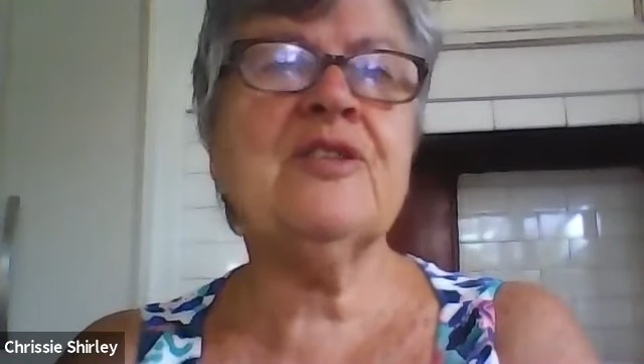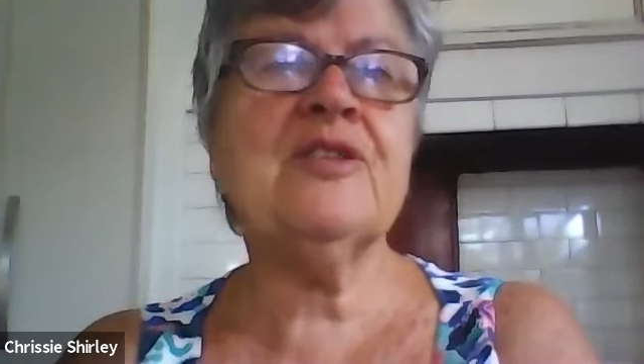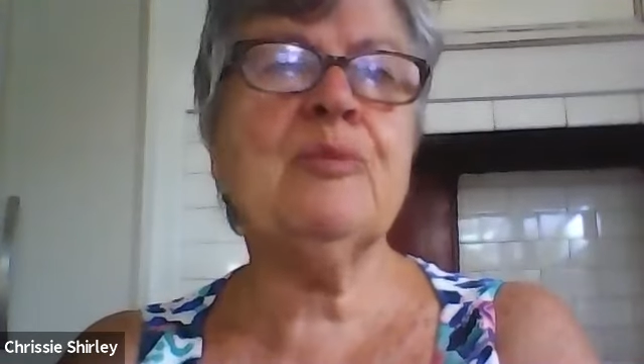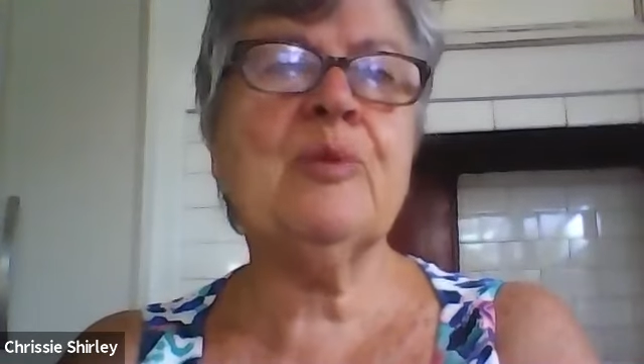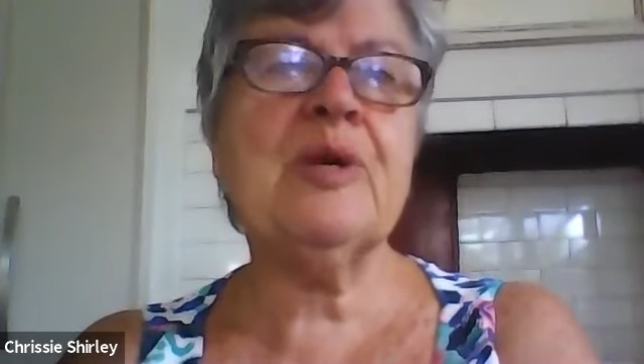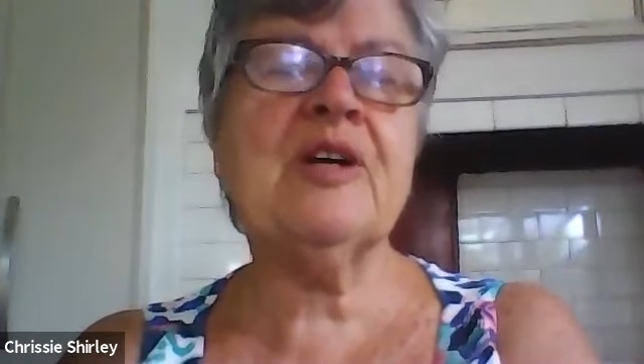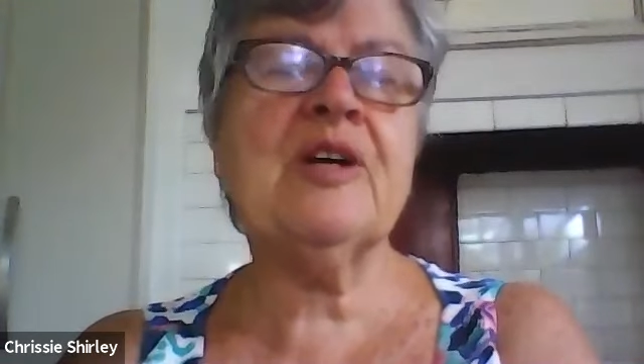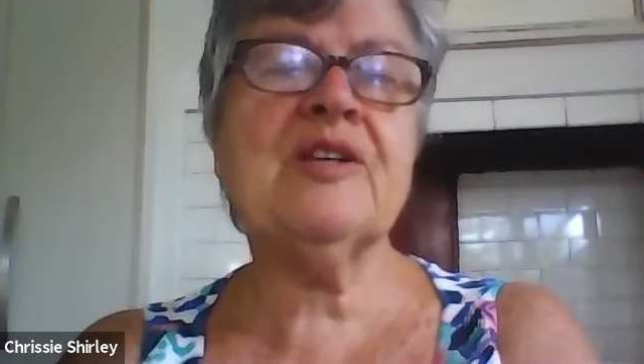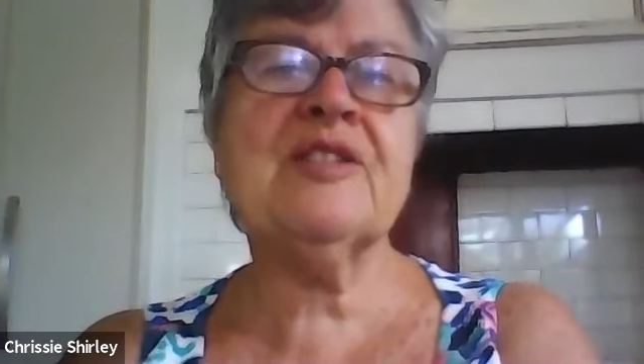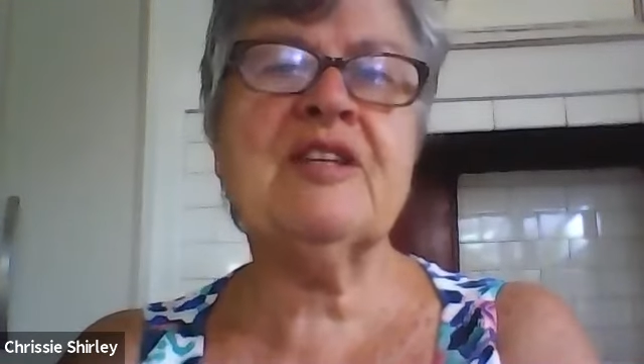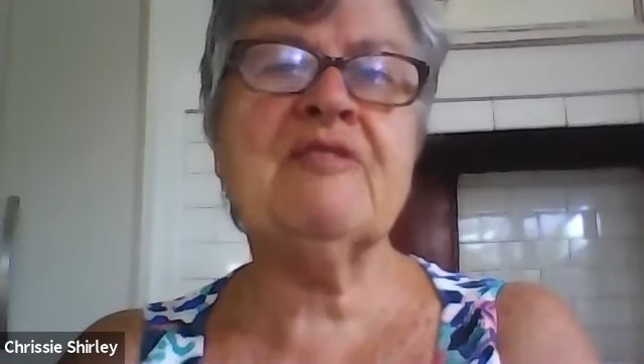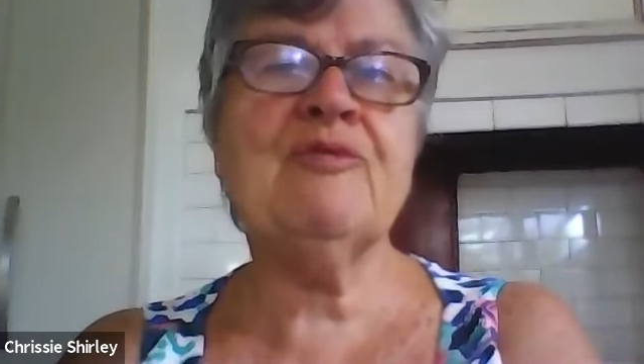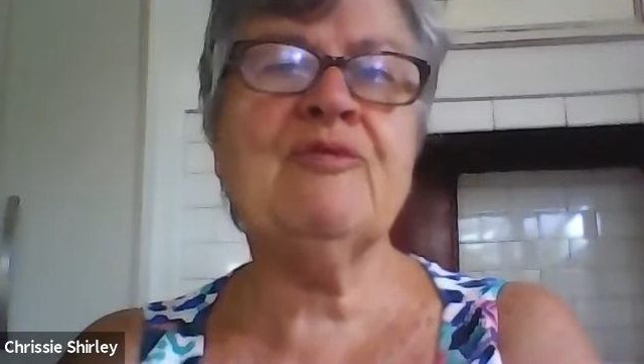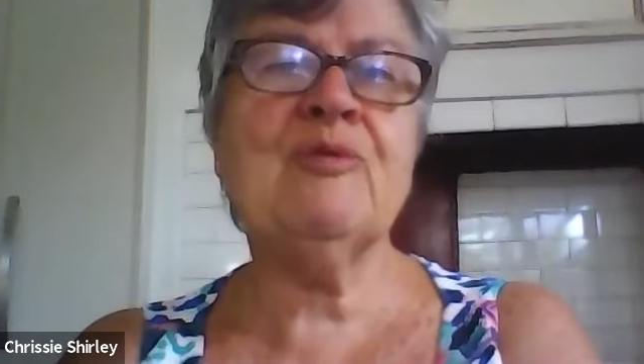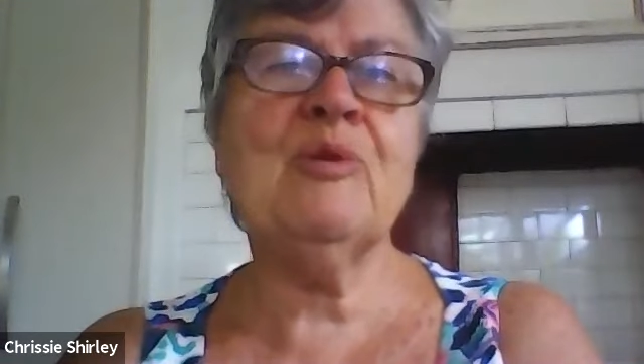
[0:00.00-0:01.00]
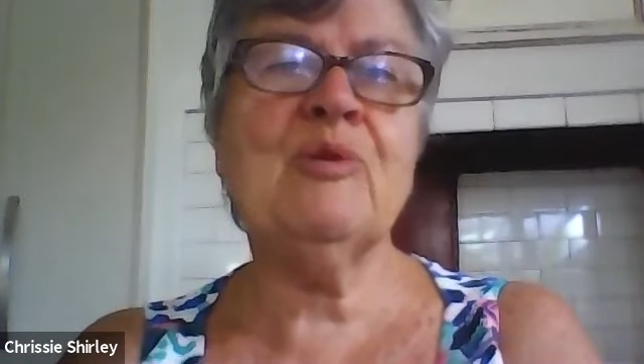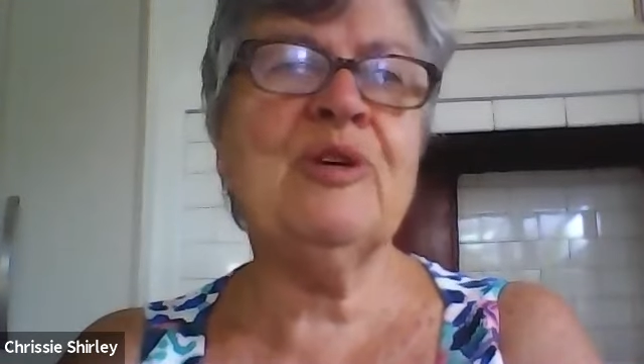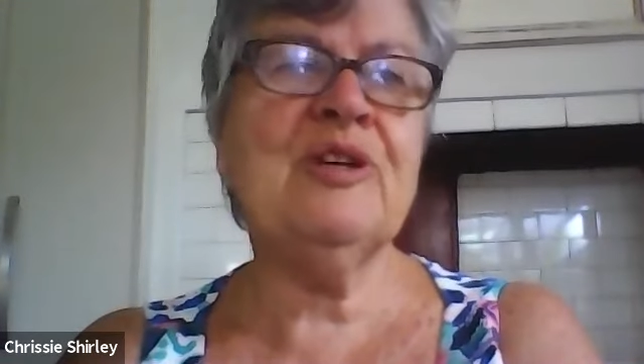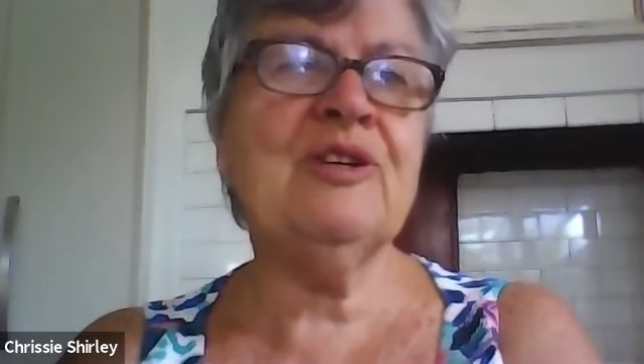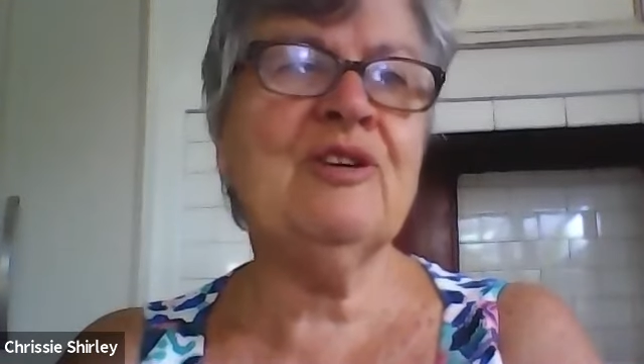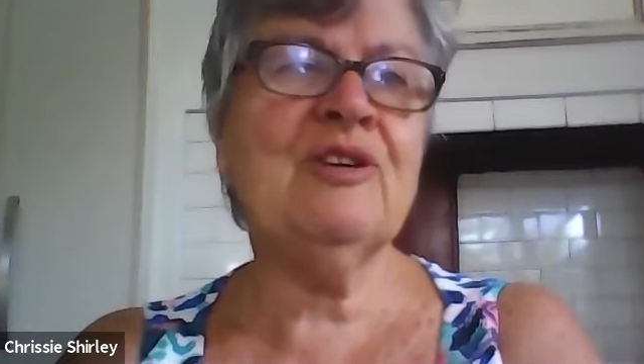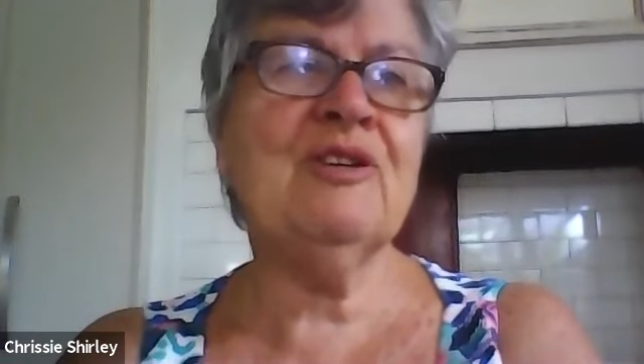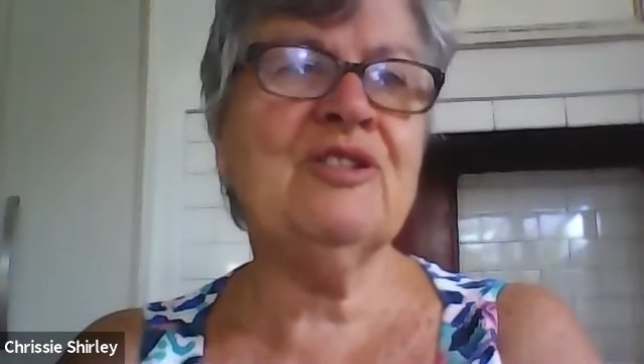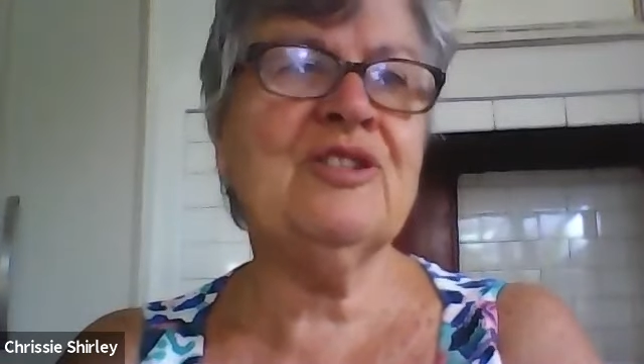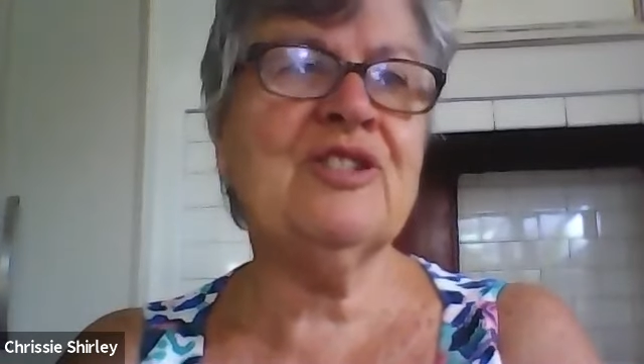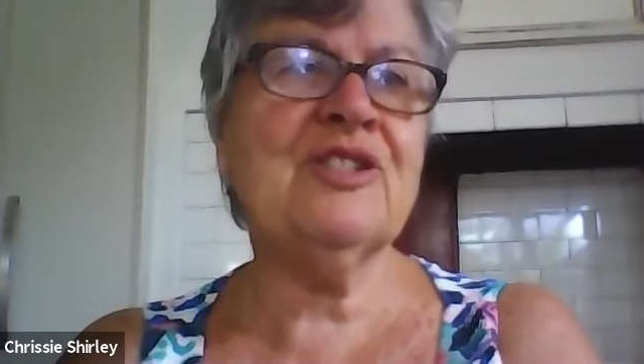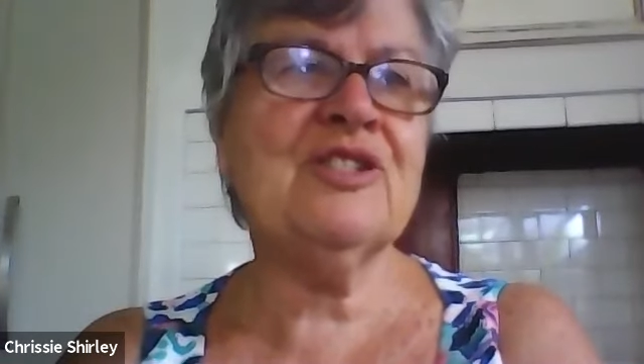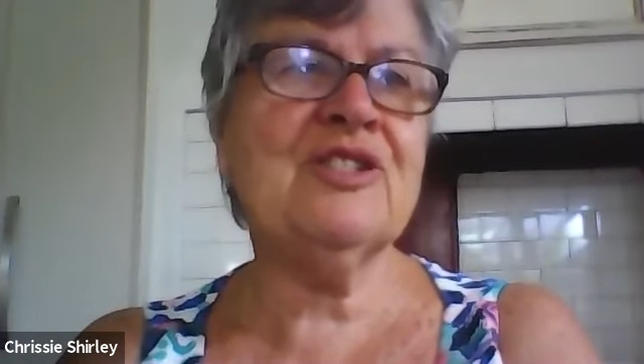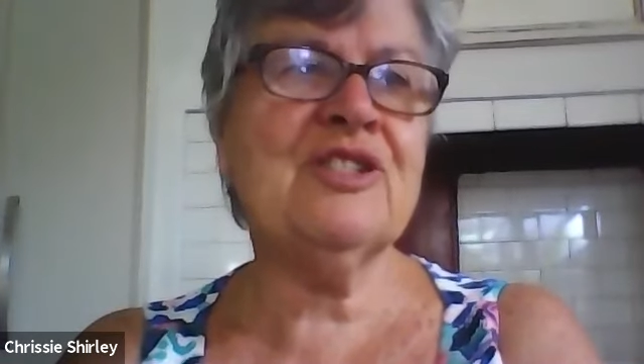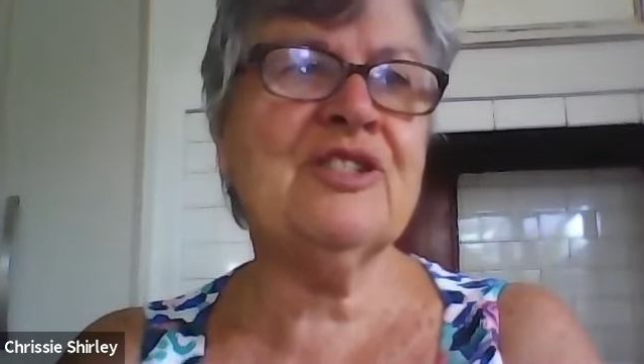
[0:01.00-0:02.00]
that we're asking for in
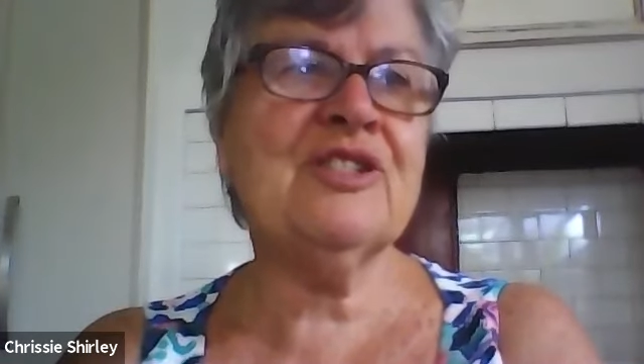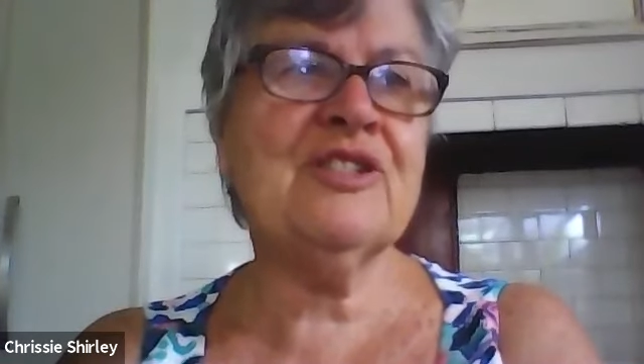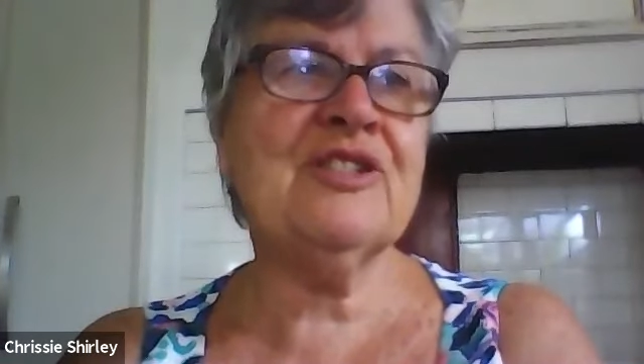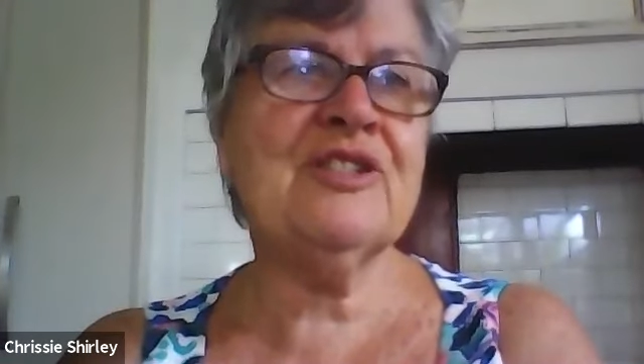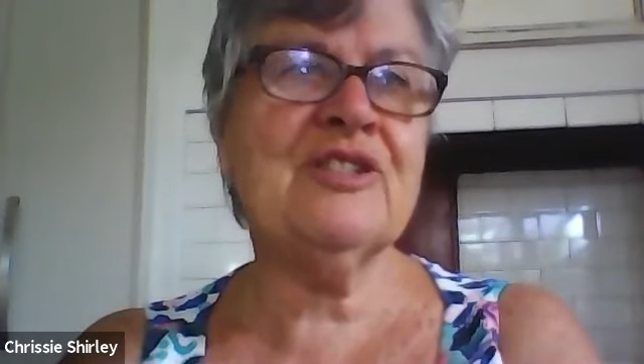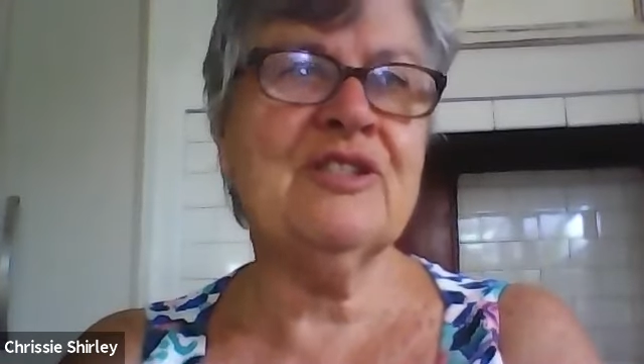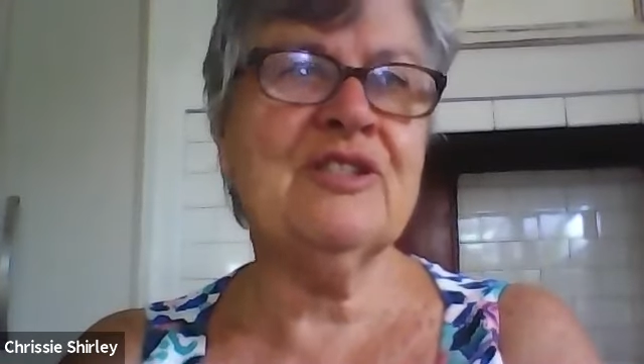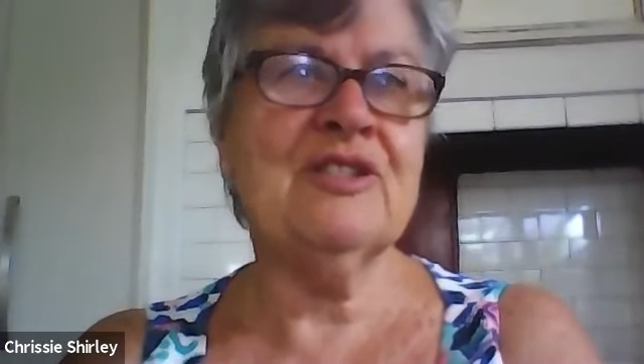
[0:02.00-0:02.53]
consciousness.